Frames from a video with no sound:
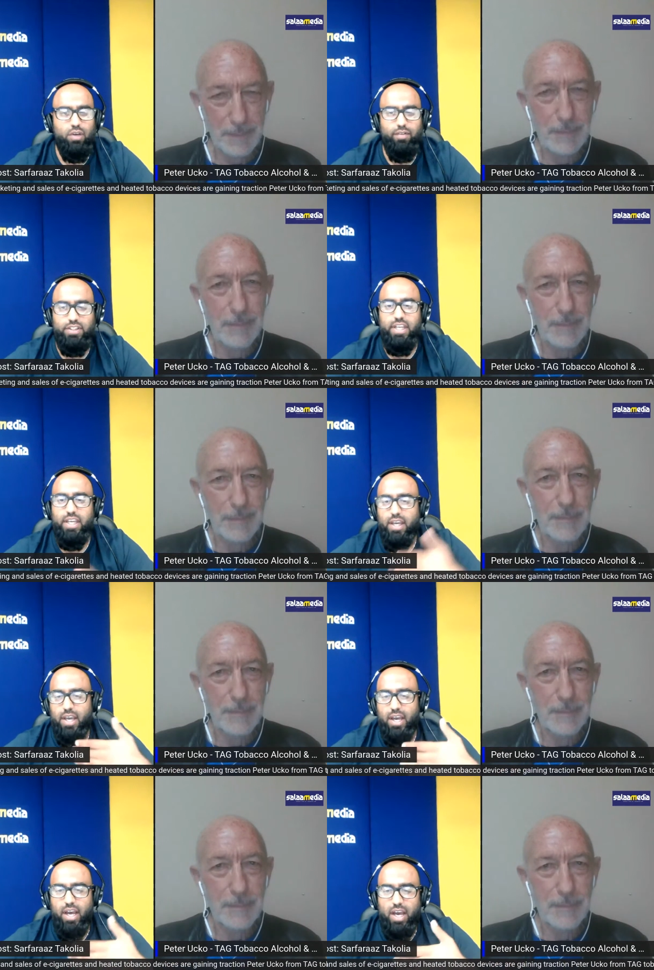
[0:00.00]
Speaker 1: So obviously,
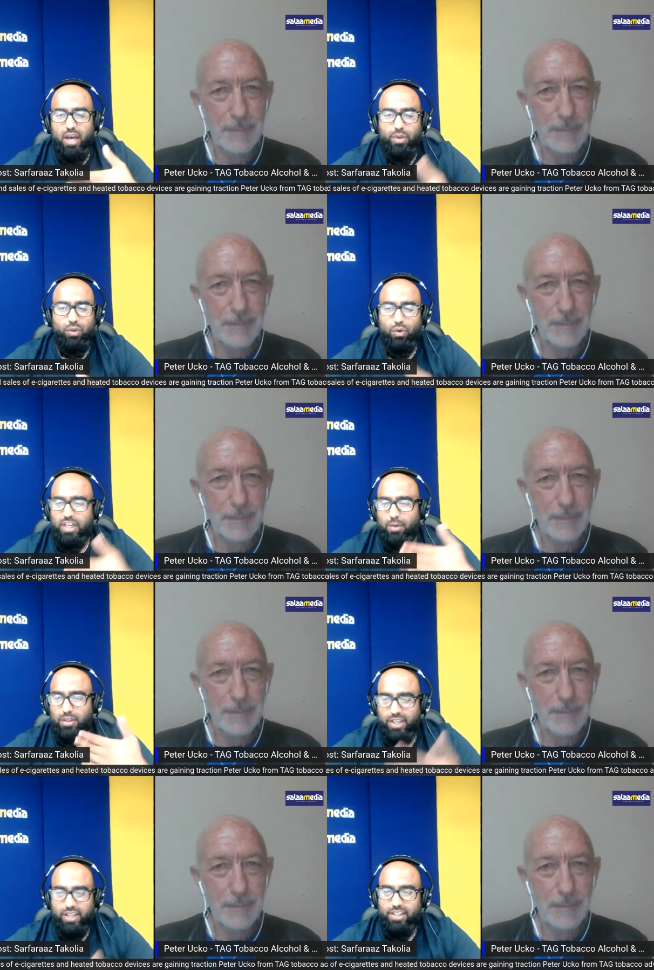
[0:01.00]
uh, we're talking
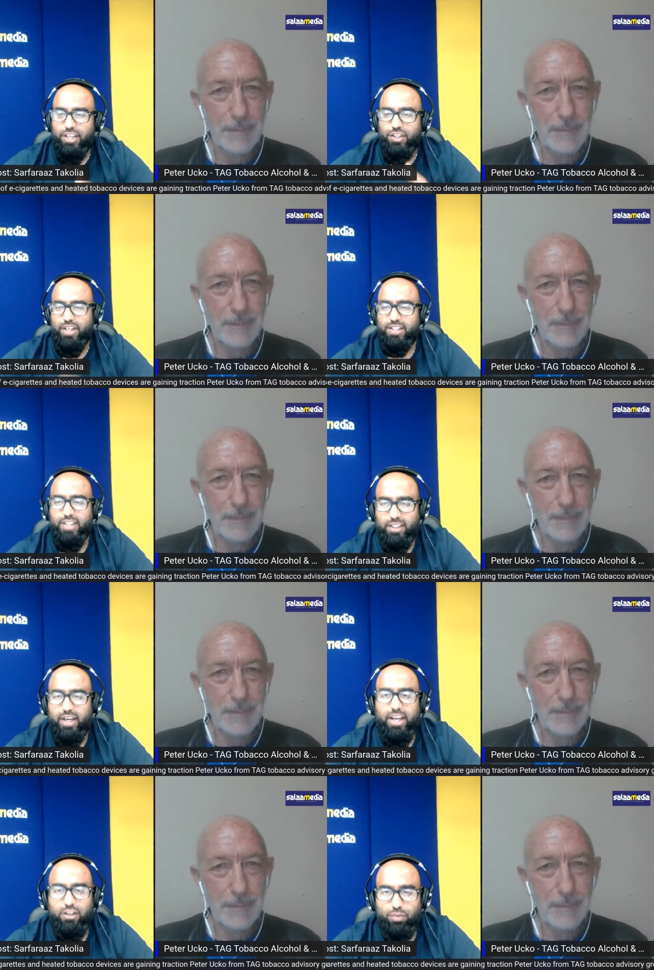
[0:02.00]
about taxation,
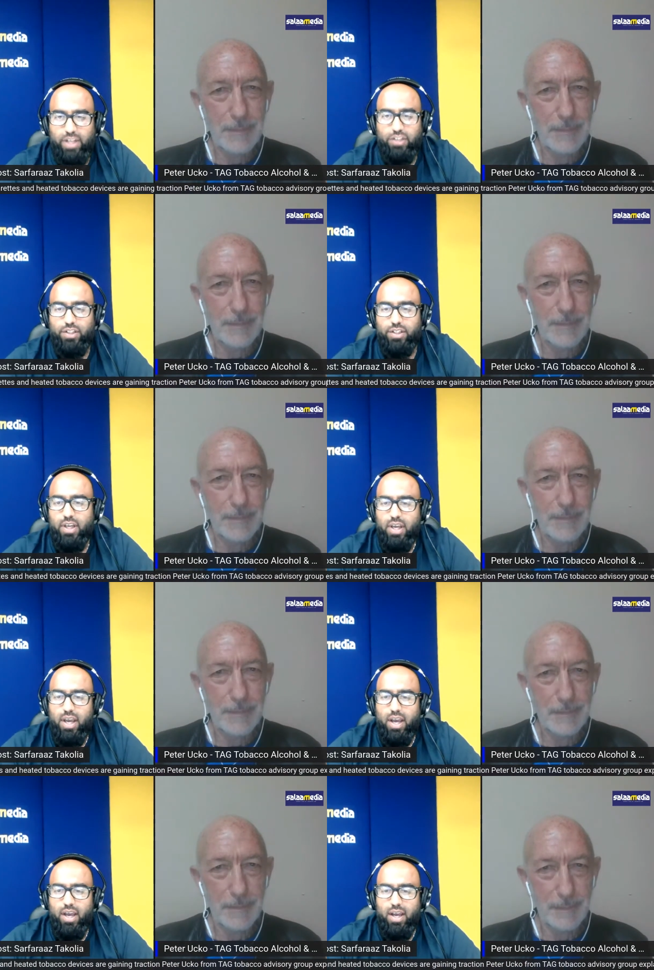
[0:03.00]
etc., as you mentioned.
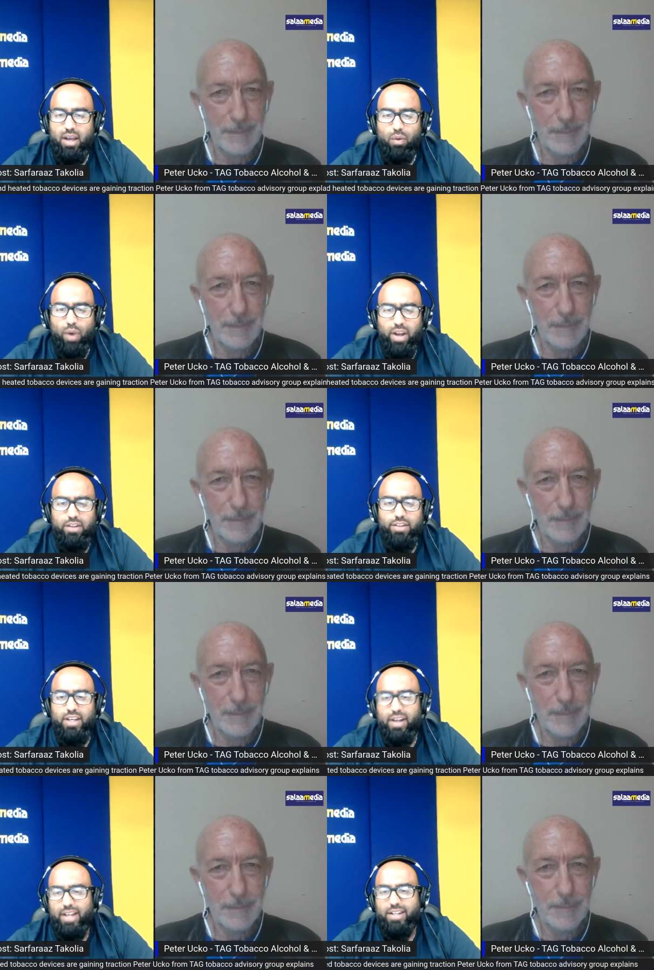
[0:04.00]
Uh, why do you
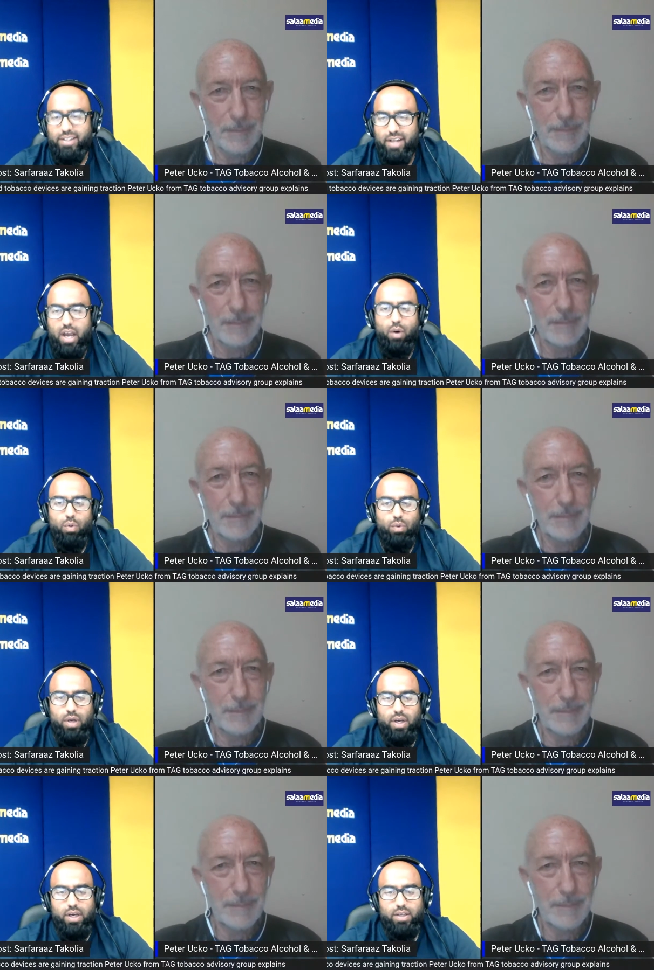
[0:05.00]
think right now
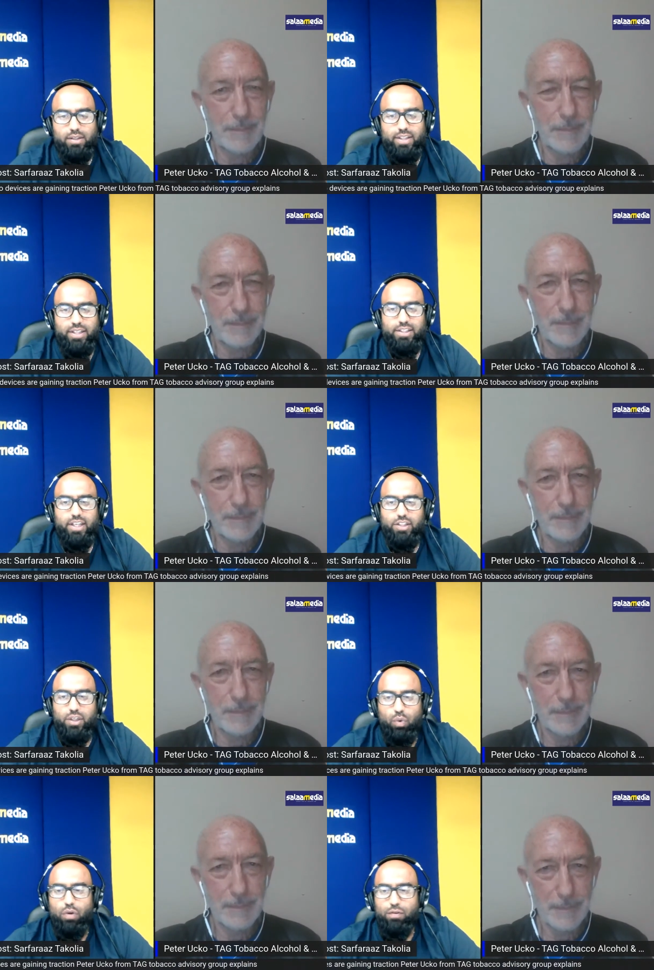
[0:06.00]
uh, there's such
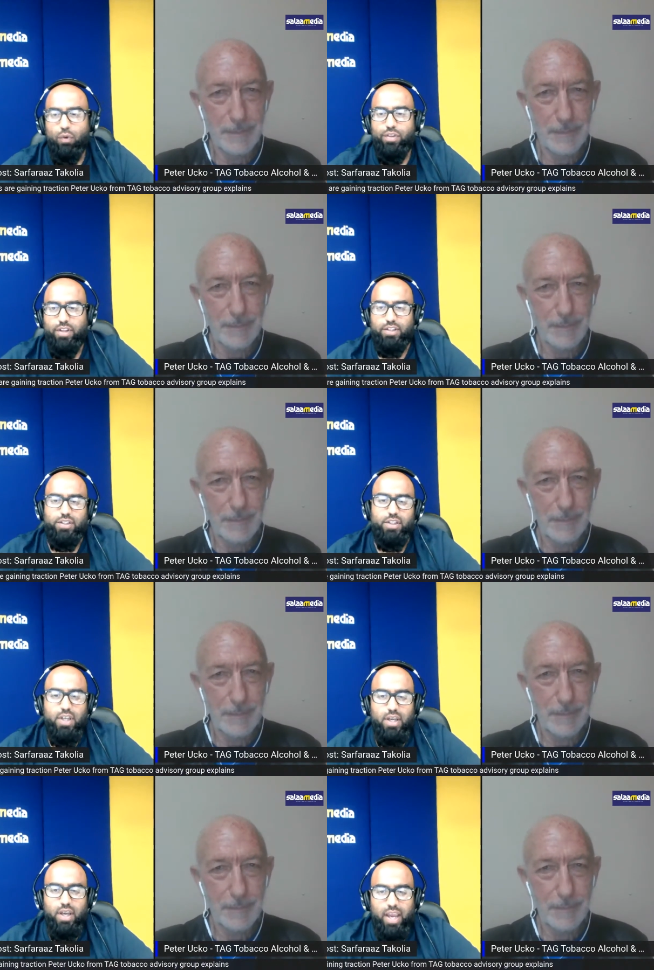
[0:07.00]
a call for this
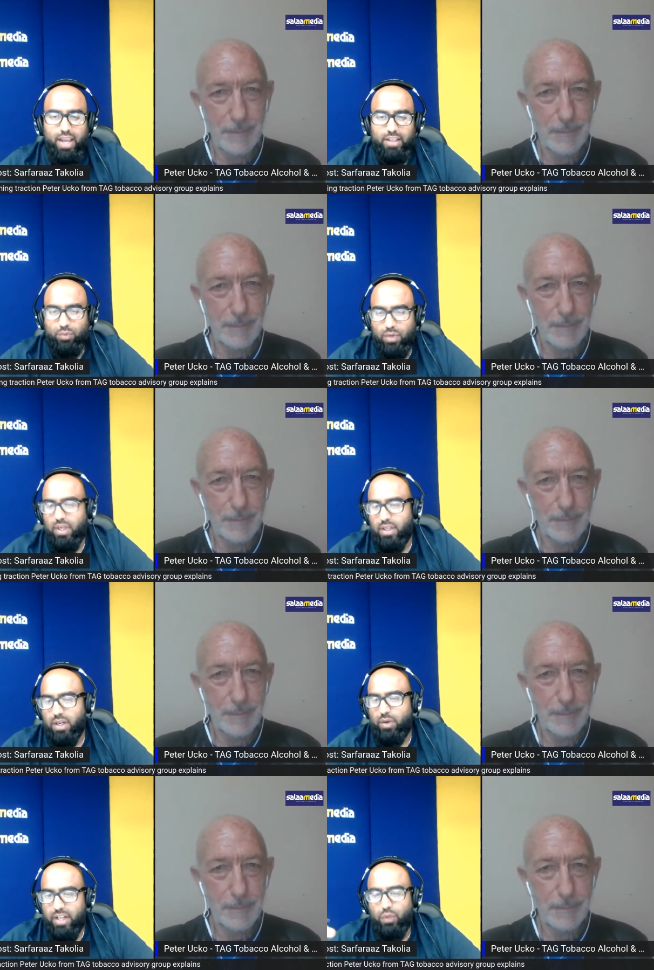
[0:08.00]
as we, you
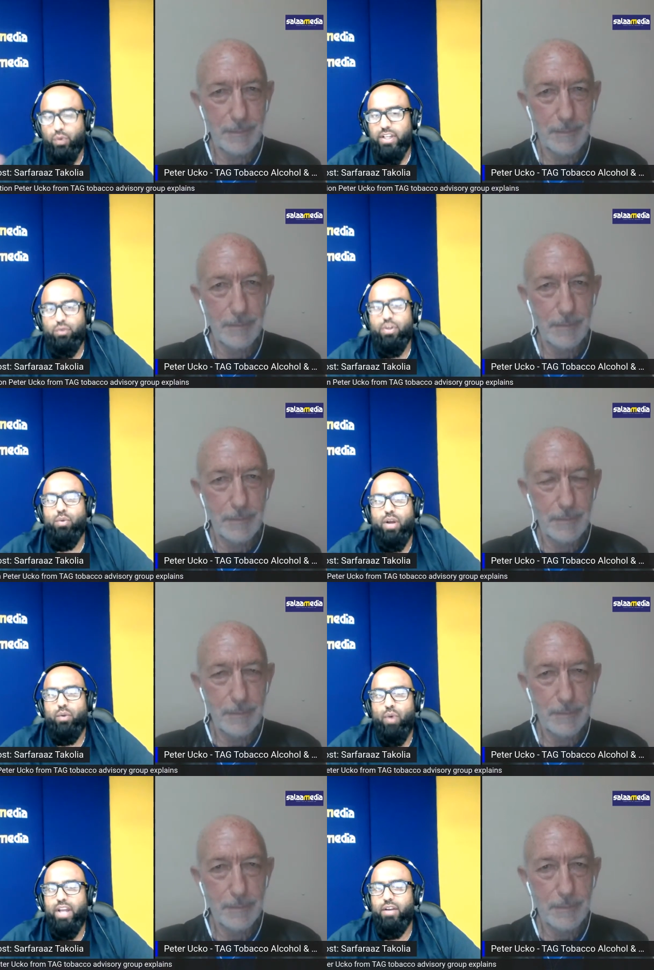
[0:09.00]
know, in
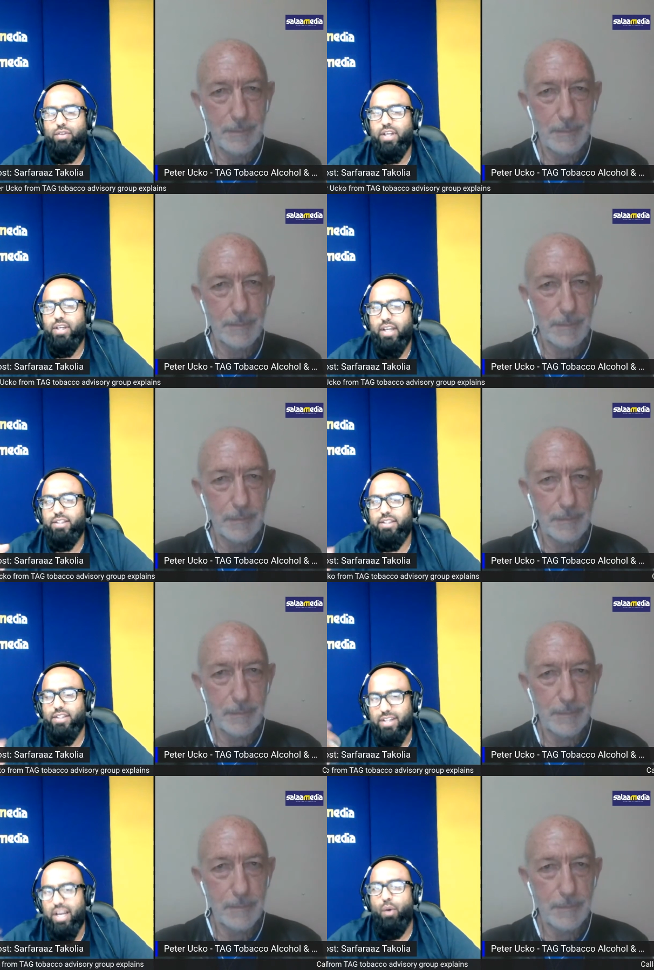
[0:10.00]
2021? Why do you think
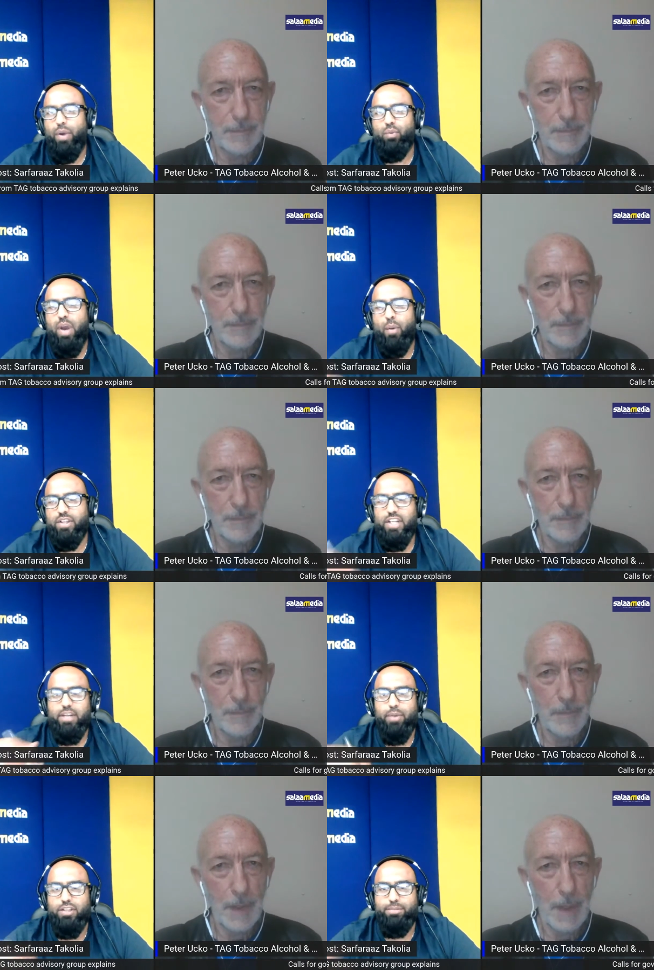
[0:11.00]
it's now? And why wasn't
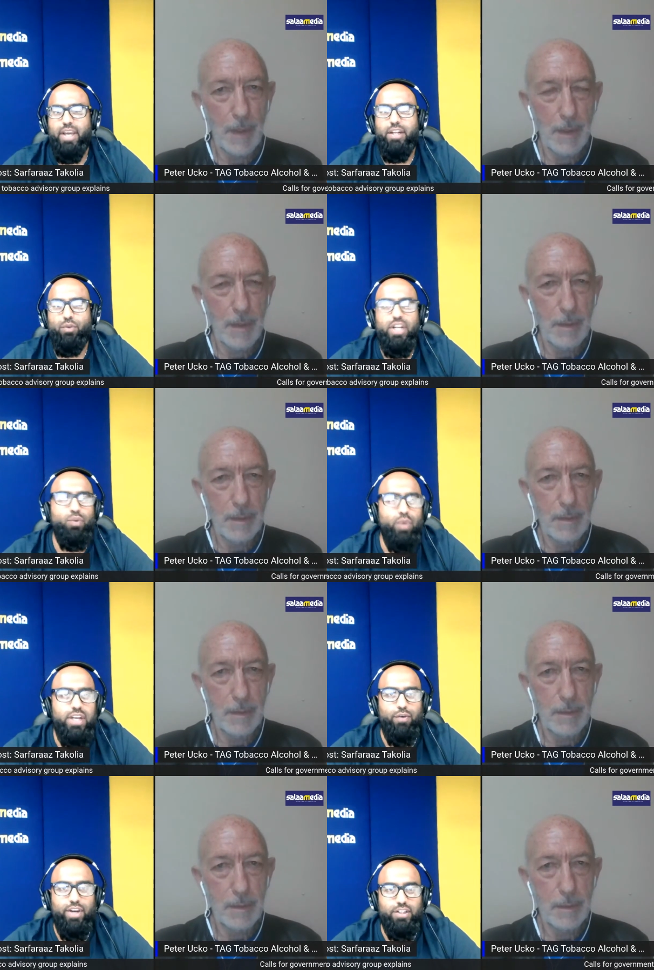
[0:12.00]
it passed back in
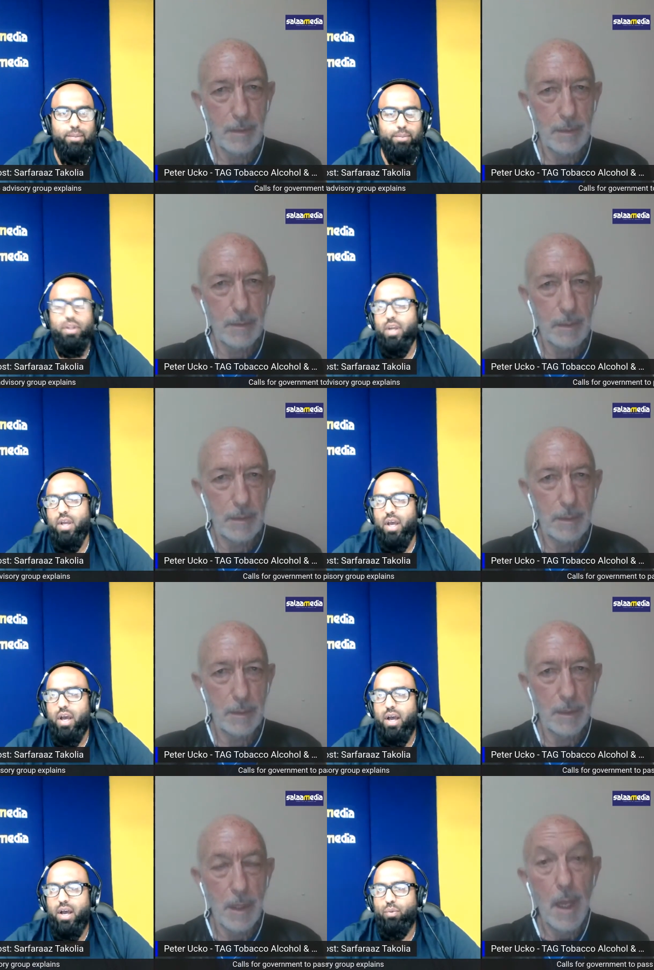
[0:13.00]
2020, for example, uh,